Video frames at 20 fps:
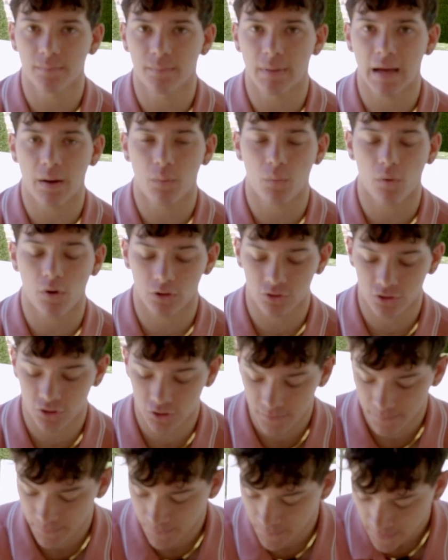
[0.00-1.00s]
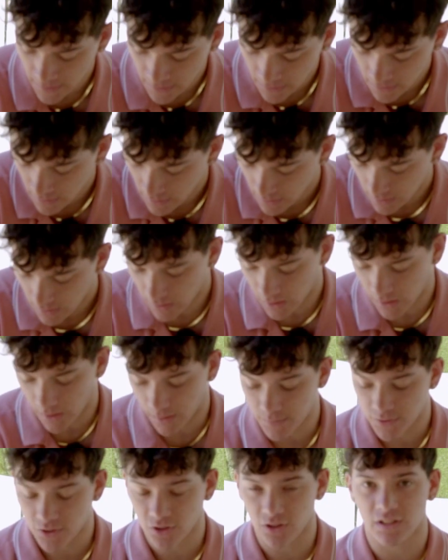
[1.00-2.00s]
Matt Walsh.
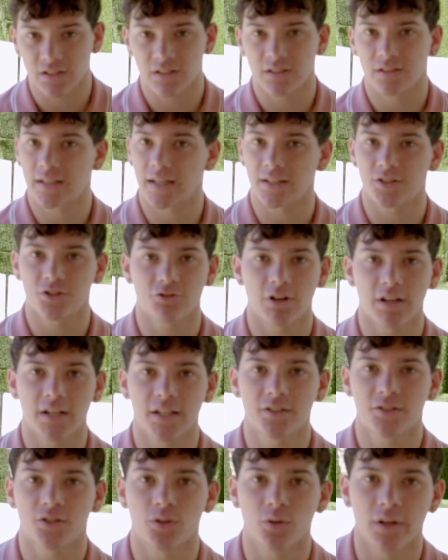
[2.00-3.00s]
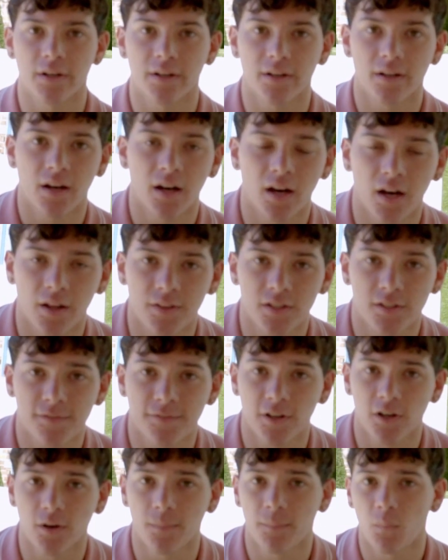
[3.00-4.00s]
So let's get straight into it. This
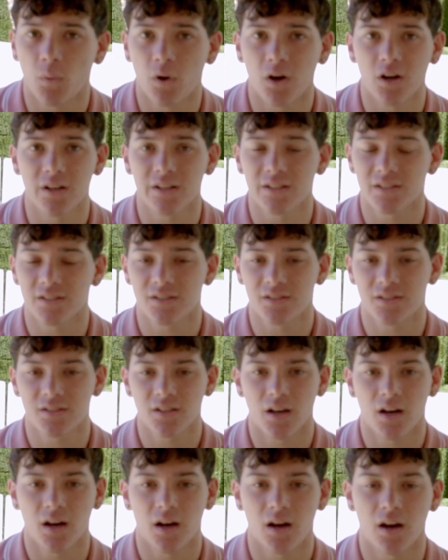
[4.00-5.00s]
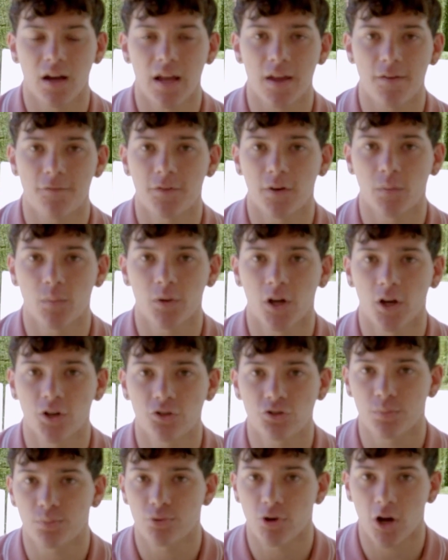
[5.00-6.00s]
film was a Film
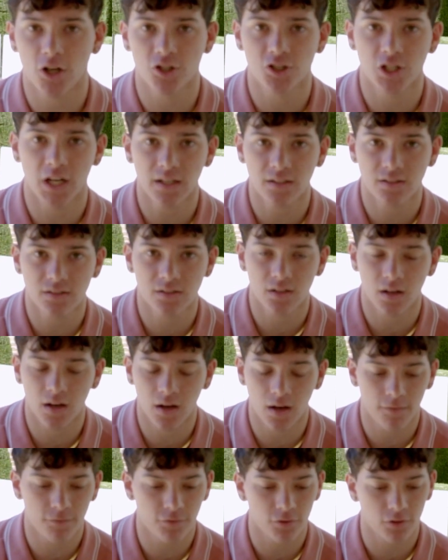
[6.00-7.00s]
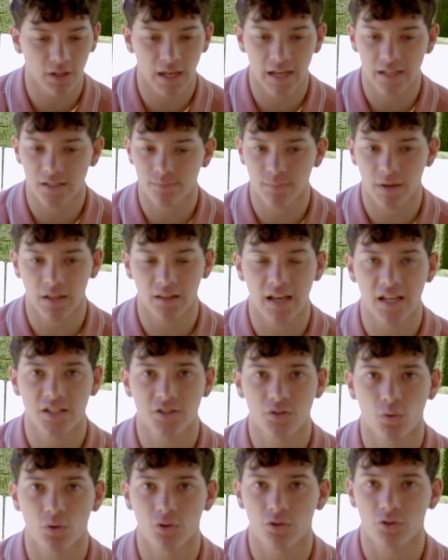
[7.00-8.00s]
100 project for my
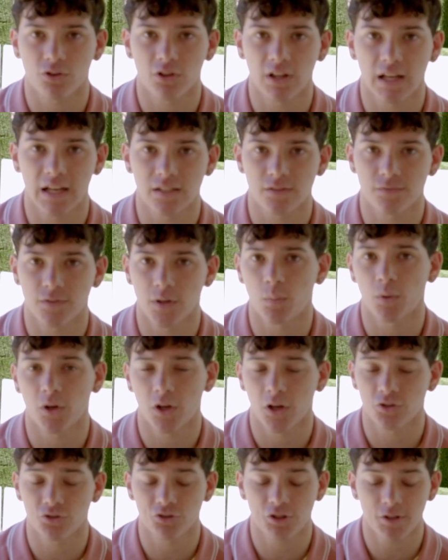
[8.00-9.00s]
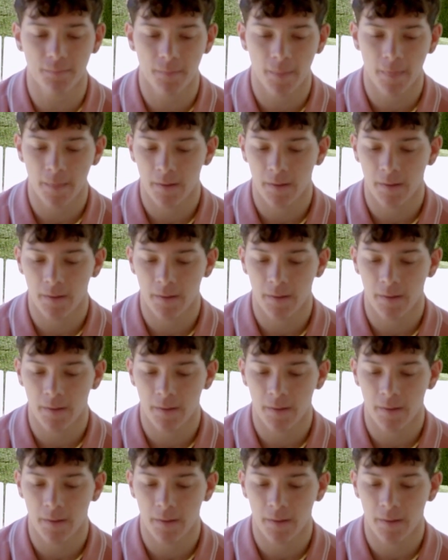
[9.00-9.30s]
last quarter class, Film 100.